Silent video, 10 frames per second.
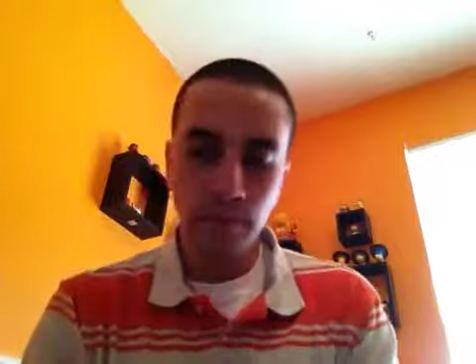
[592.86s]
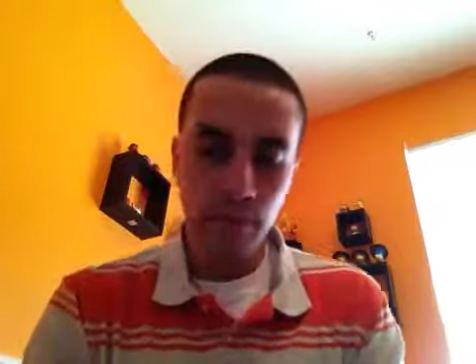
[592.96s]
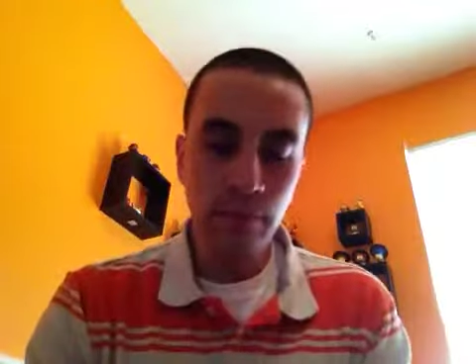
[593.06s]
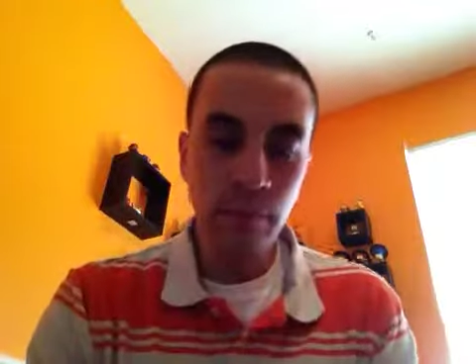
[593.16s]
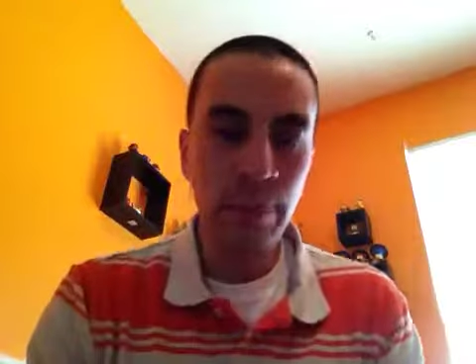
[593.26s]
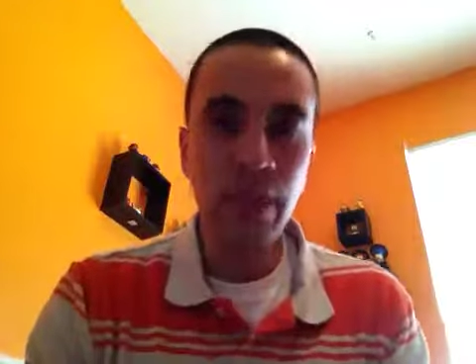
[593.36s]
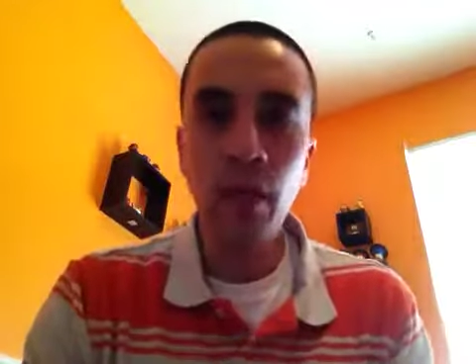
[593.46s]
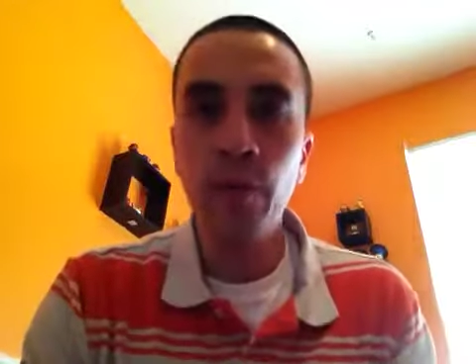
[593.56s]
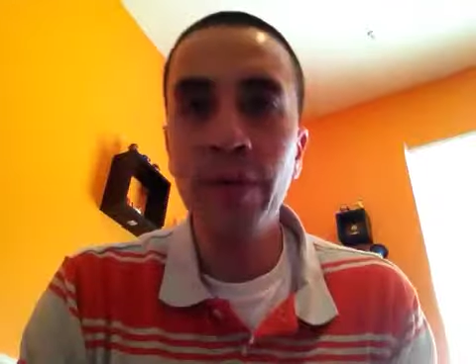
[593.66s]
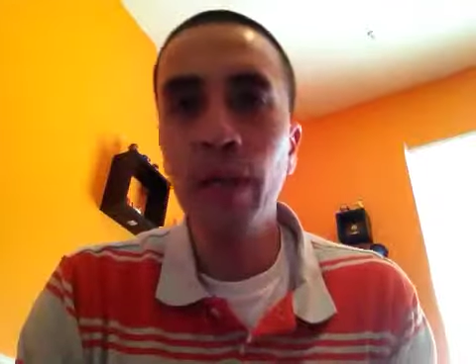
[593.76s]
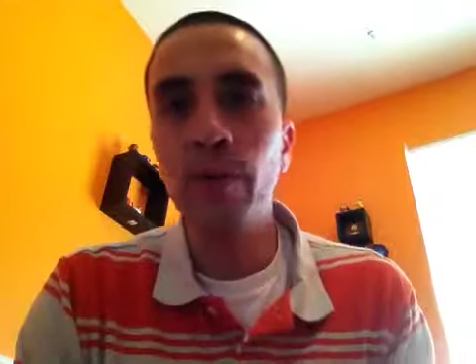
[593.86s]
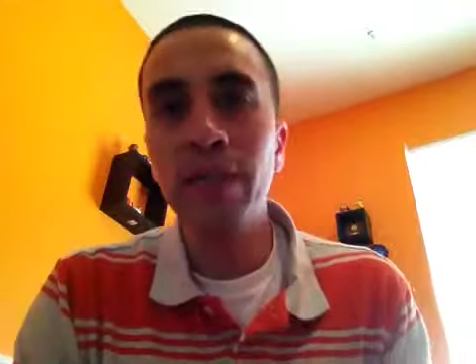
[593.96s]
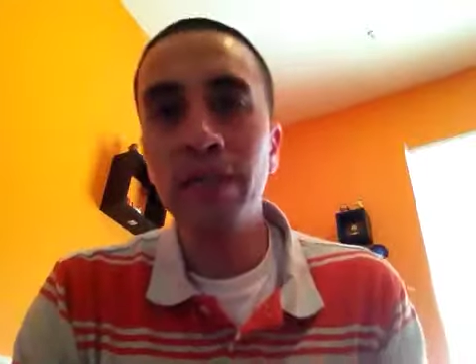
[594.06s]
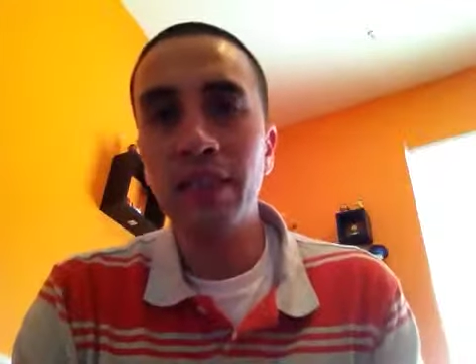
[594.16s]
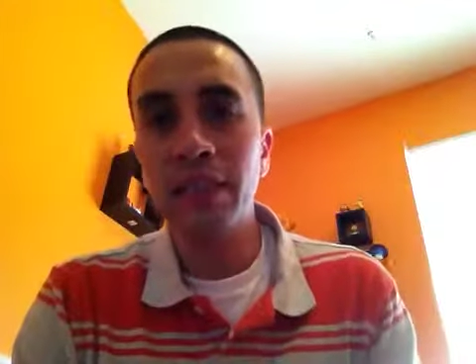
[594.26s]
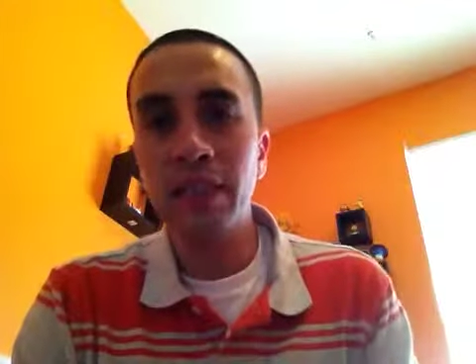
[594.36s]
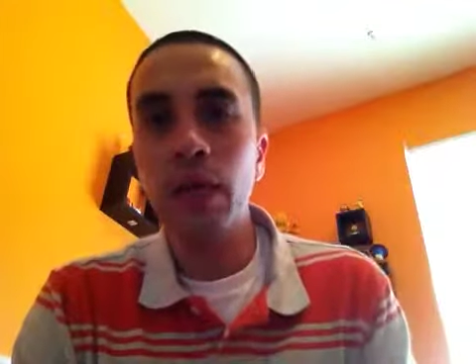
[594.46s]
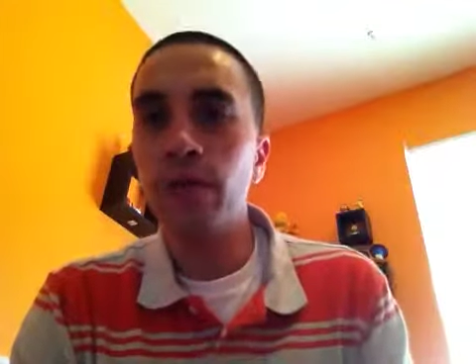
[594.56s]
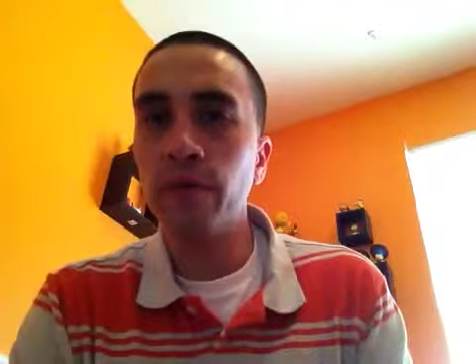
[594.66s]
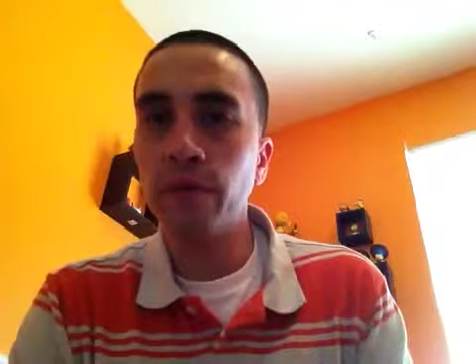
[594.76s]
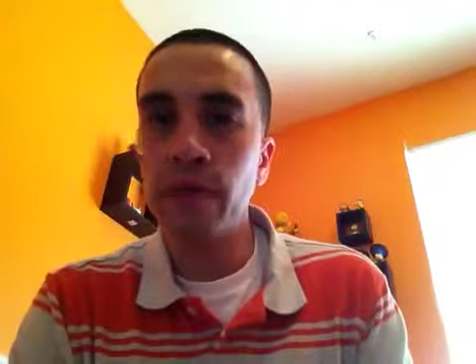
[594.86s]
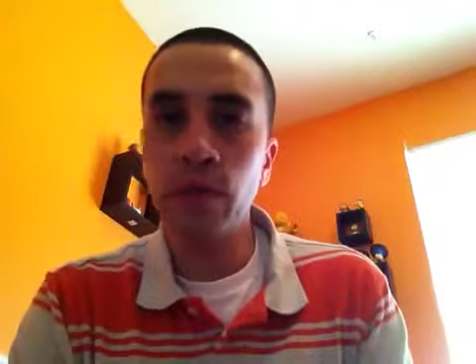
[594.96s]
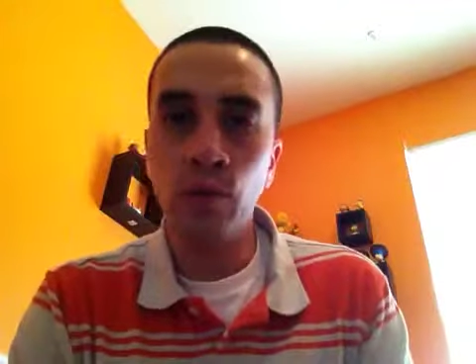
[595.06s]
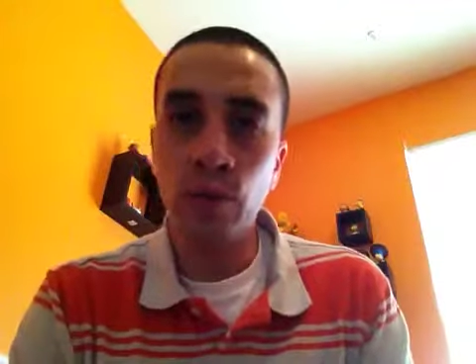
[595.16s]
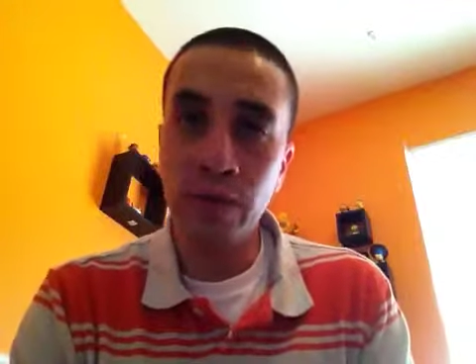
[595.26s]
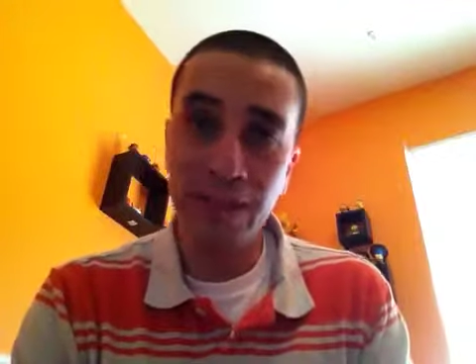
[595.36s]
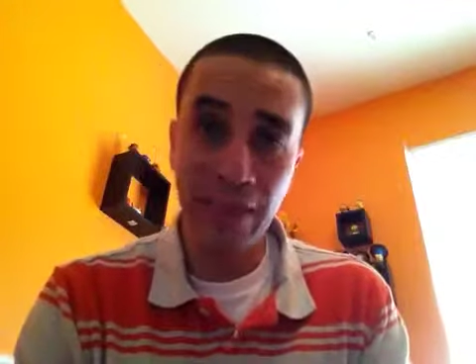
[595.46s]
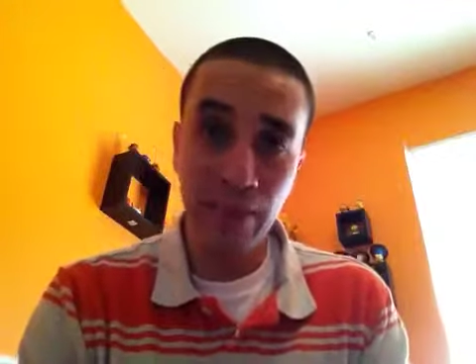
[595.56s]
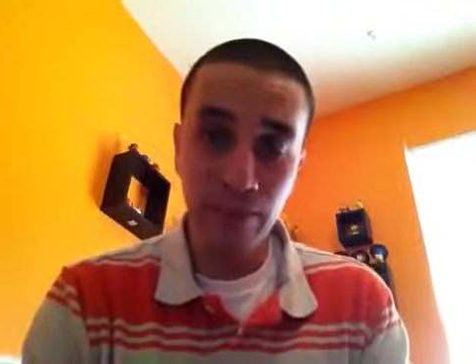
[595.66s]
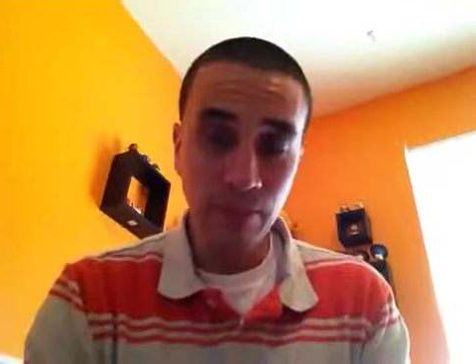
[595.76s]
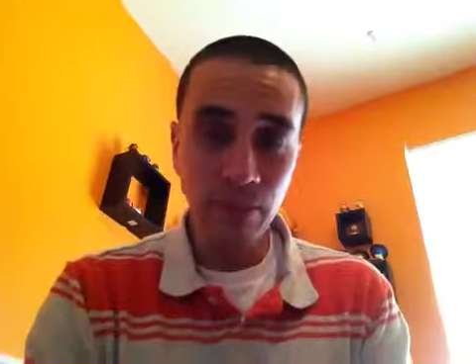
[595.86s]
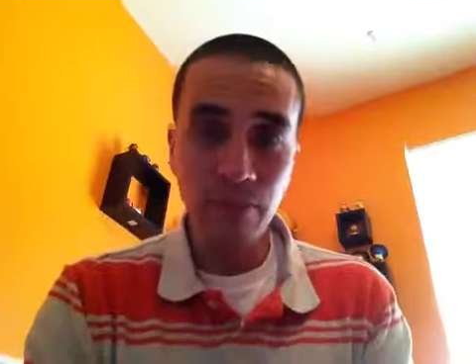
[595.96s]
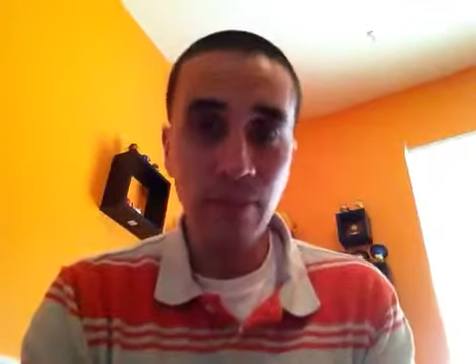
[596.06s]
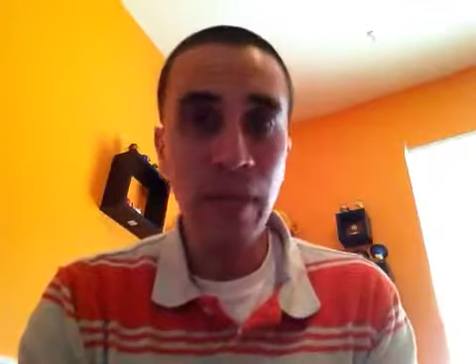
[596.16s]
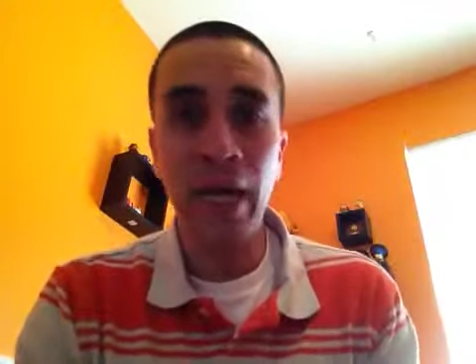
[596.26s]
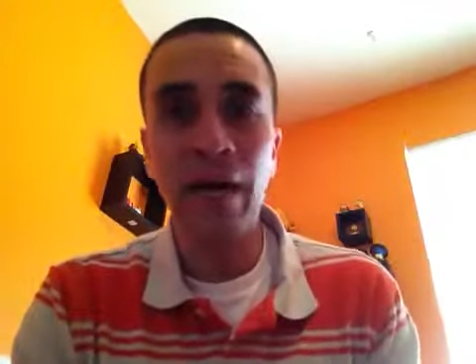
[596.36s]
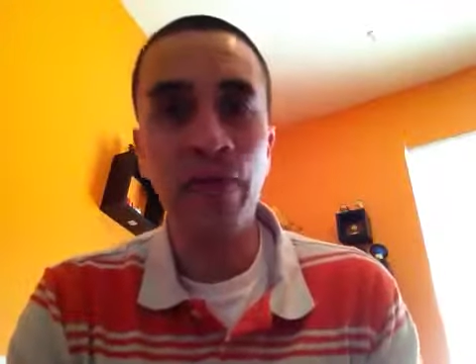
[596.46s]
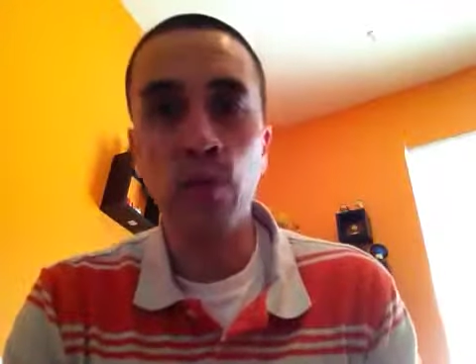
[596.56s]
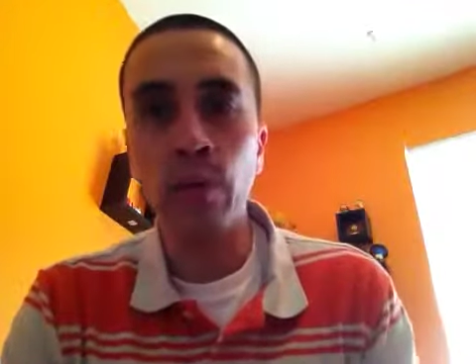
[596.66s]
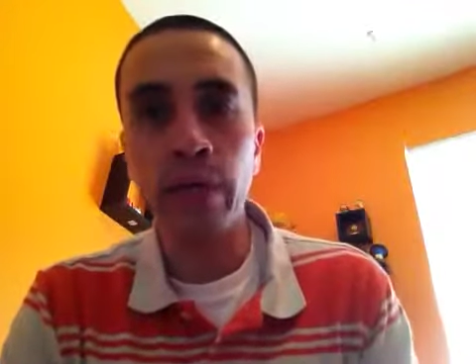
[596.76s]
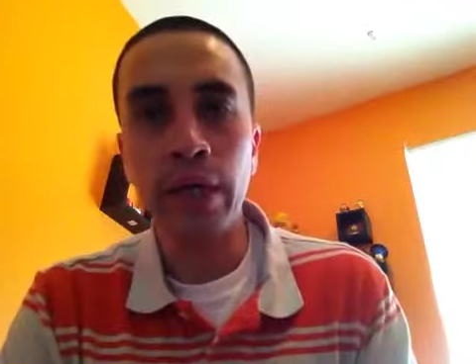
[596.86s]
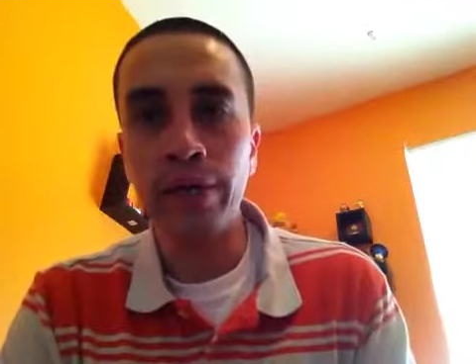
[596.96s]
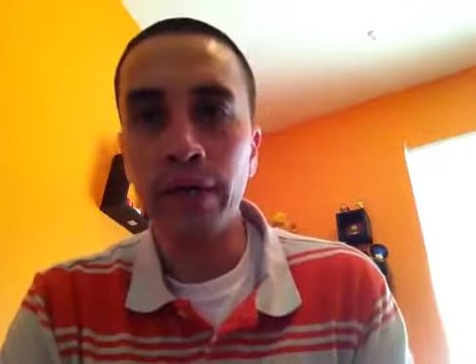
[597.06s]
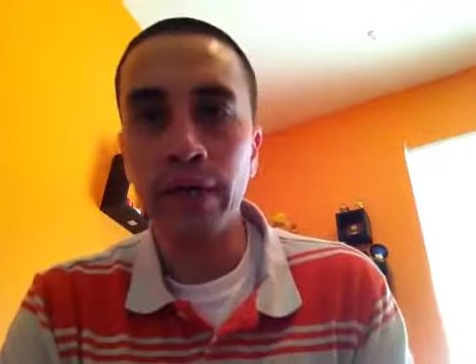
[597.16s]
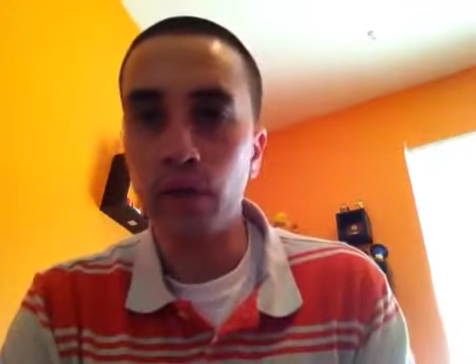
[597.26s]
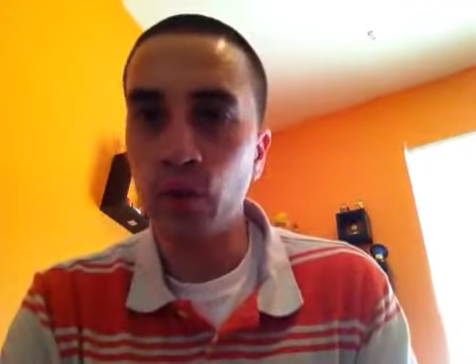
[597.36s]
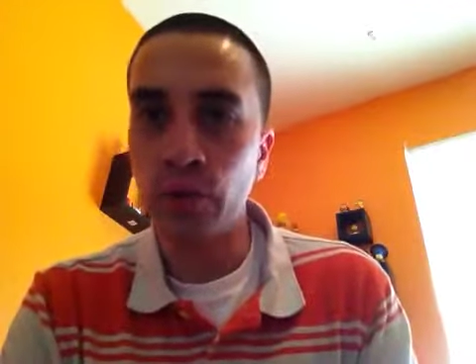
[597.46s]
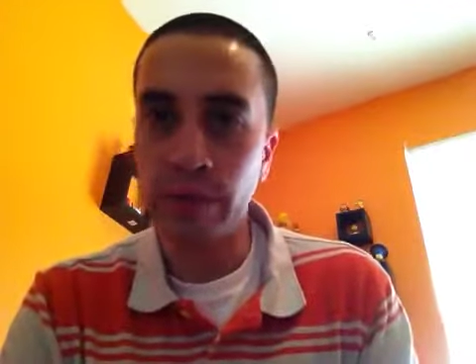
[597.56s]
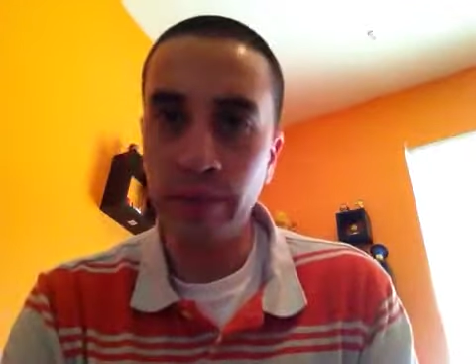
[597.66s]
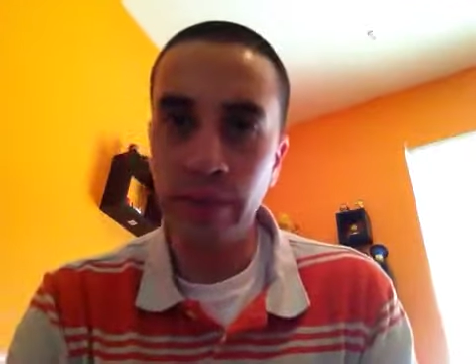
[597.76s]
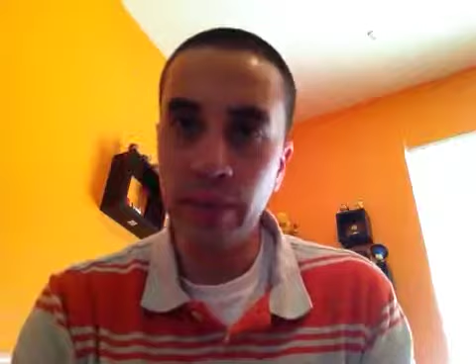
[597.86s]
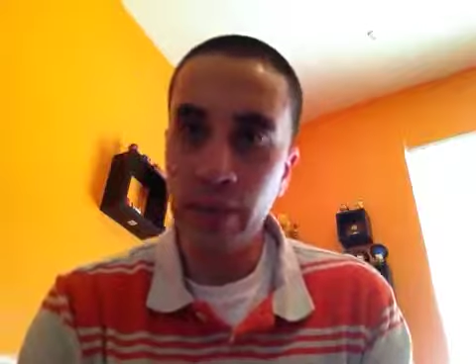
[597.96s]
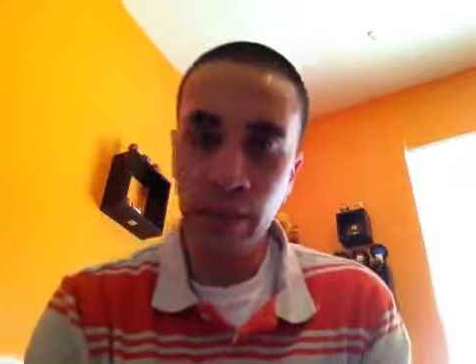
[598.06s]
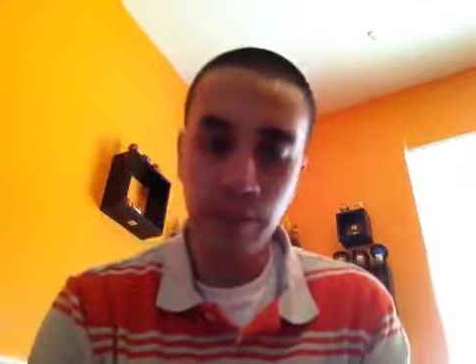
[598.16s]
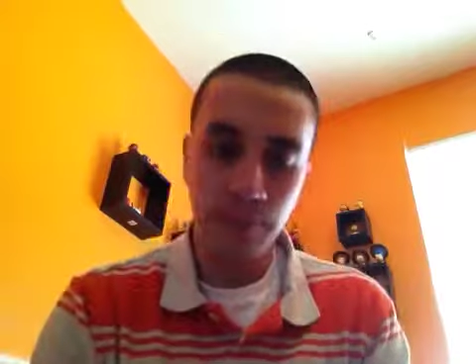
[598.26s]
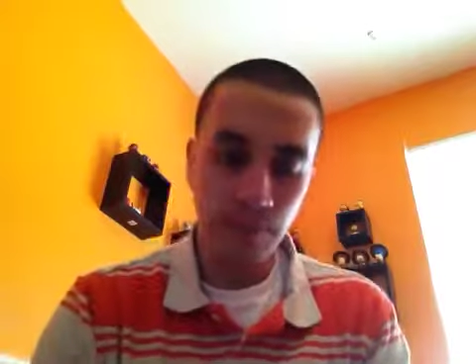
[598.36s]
But no one that really sticks out for me to where I say, I have to run out and get the toy immediately.